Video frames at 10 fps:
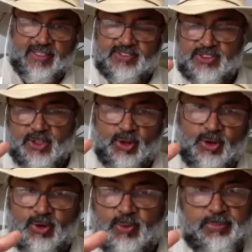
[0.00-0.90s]

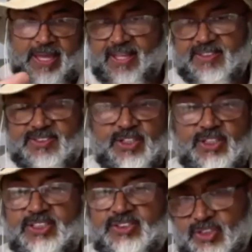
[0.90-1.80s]
slow pace,
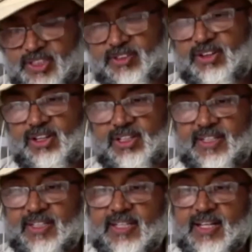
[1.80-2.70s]
literally
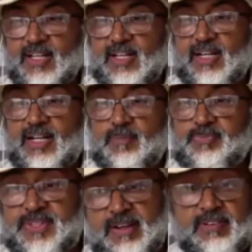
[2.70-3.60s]
crawling.
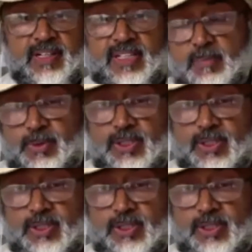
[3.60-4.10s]
There were a couple of